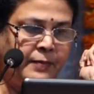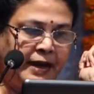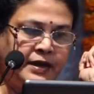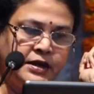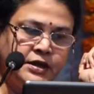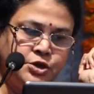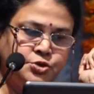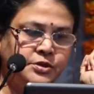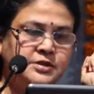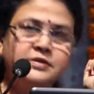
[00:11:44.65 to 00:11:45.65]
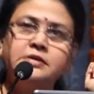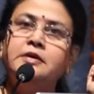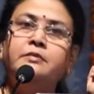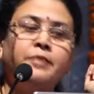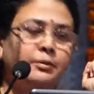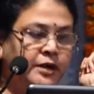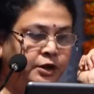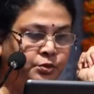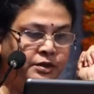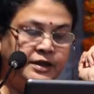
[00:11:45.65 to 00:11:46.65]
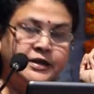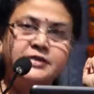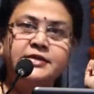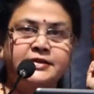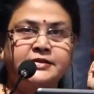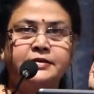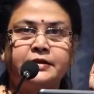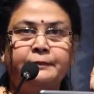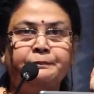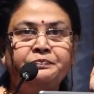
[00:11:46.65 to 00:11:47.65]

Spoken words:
banking, insurance, public utilities, etc.